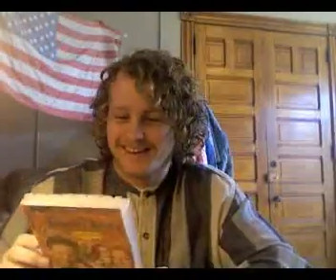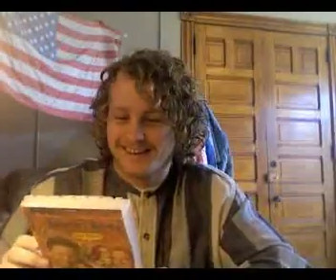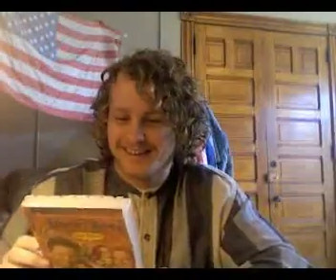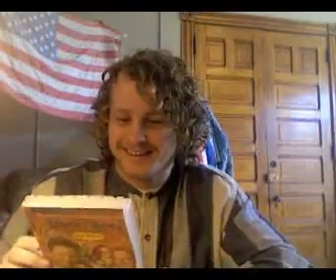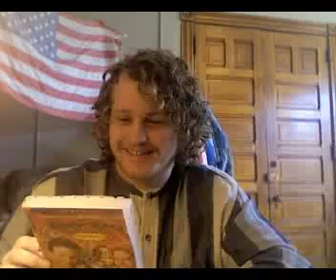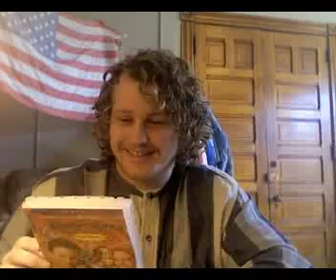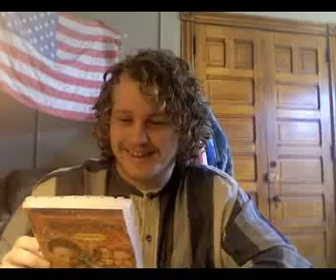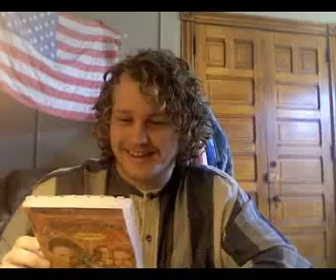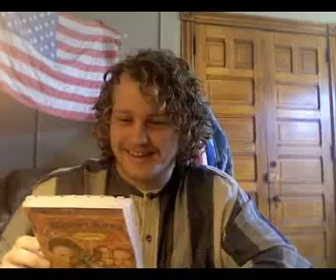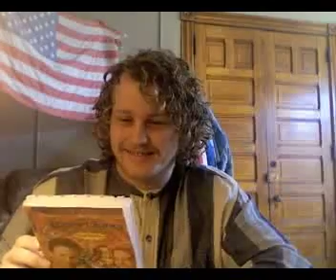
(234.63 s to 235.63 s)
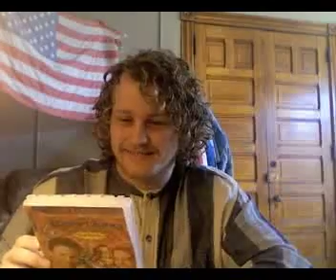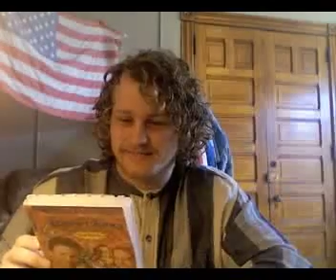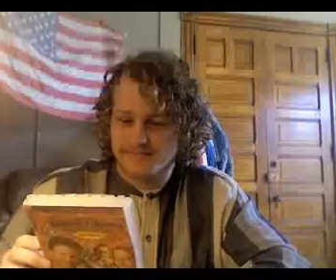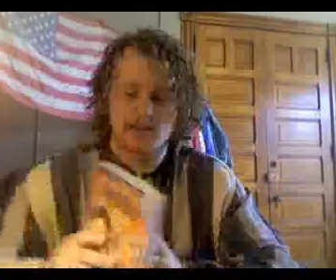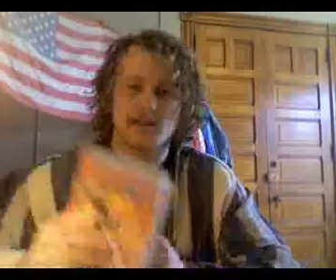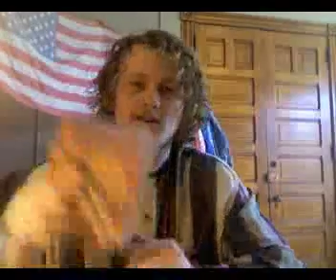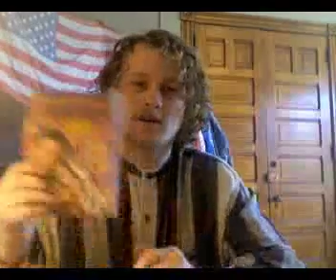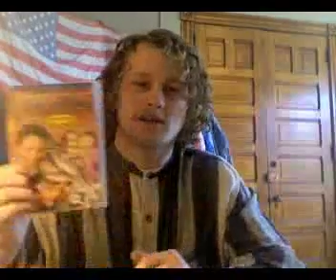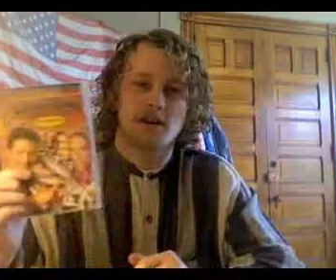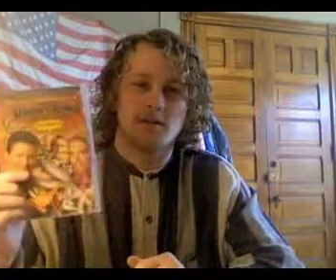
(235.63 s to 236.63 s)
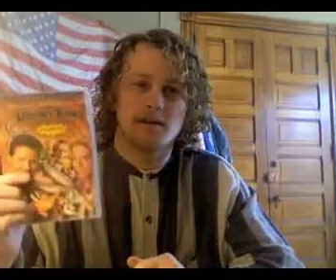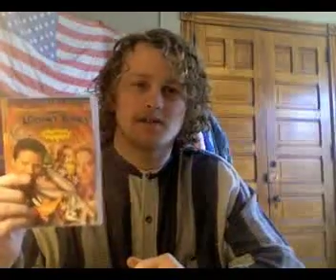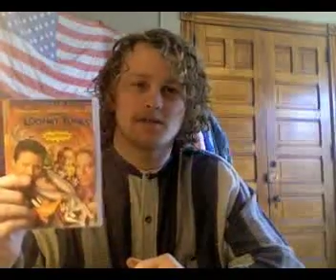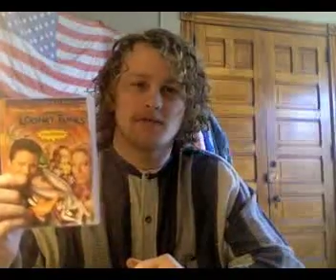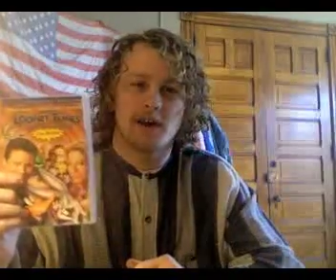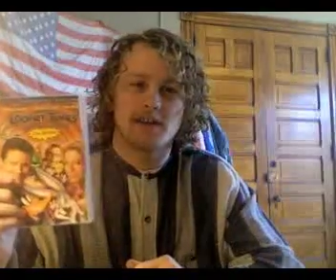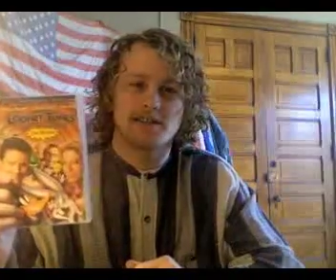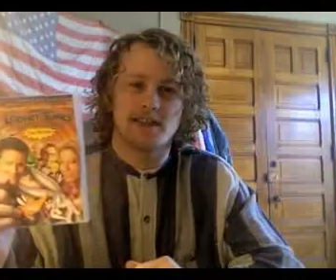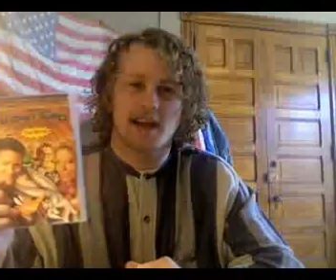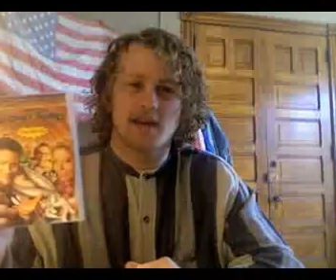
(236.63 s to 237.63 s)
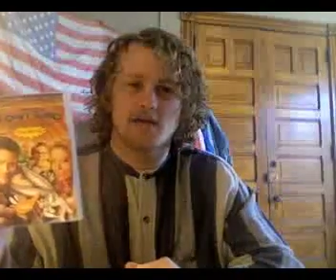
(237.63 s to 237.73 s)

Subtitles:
Okay. He goes on a mission to find his dad,